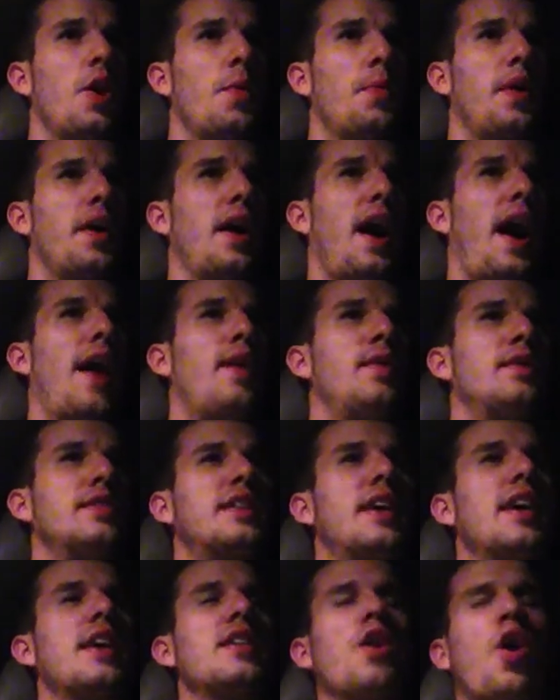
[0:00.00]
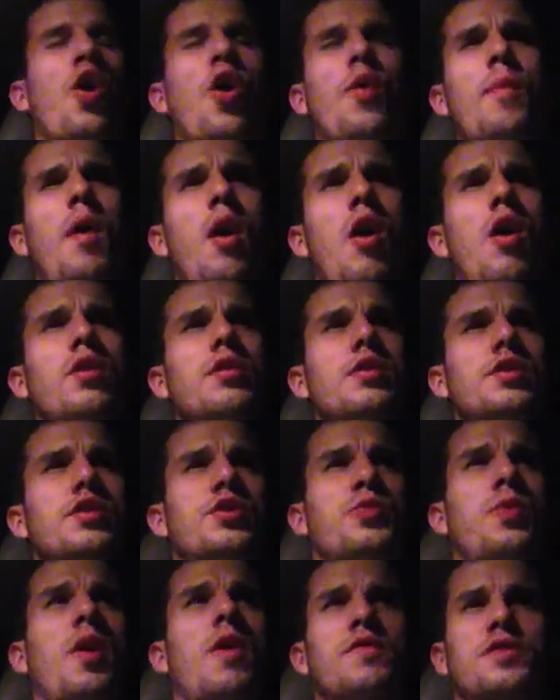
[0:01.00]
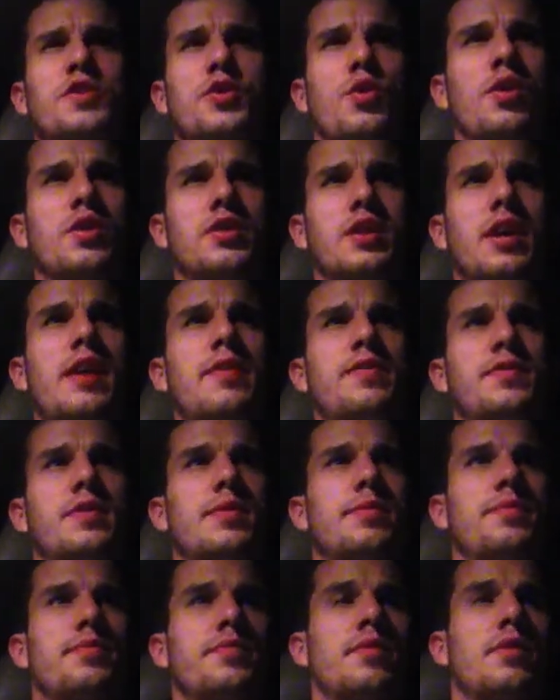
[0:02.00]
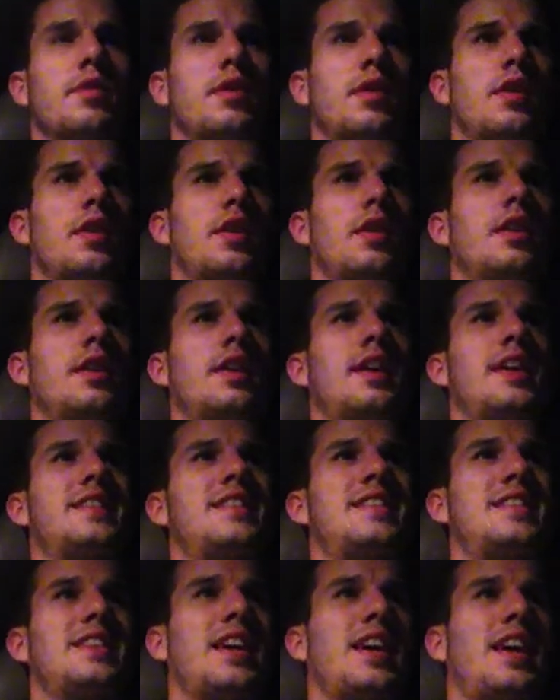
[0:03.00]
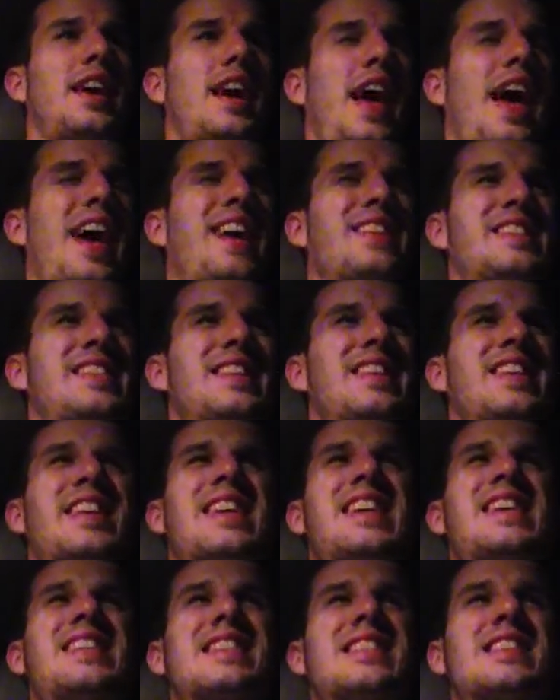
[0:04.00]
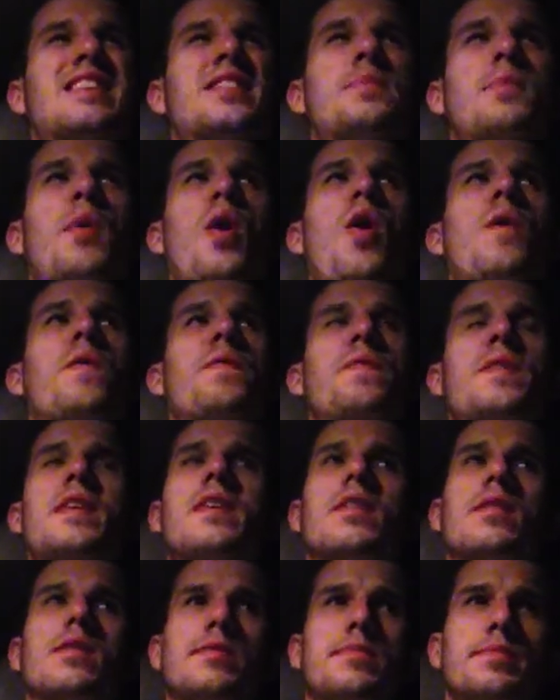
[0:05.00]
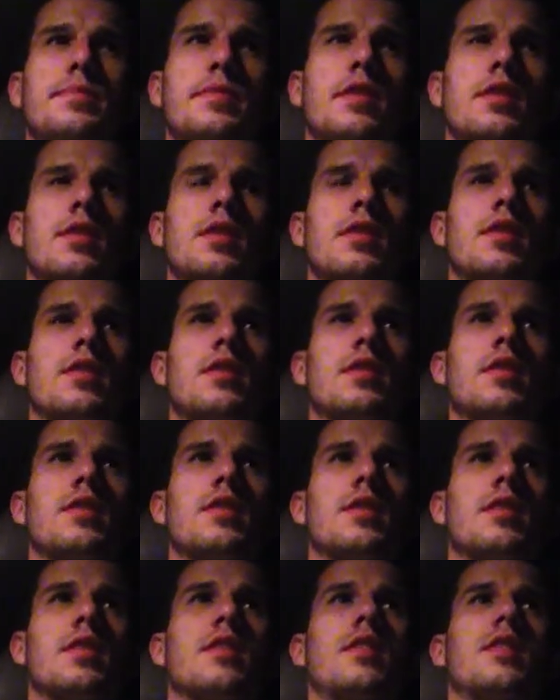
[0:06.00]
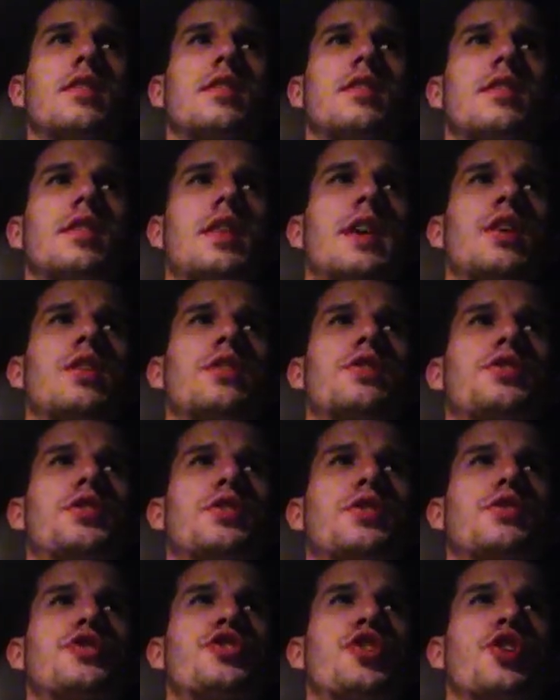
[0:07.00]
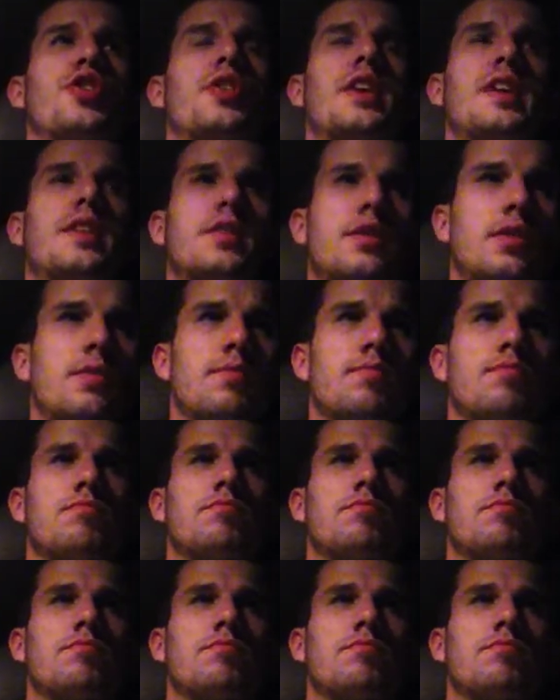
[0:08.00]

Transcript: but I would say in the whole mall, there's 12 stores left. It has the Eastland Mall feel. There's your Journeys,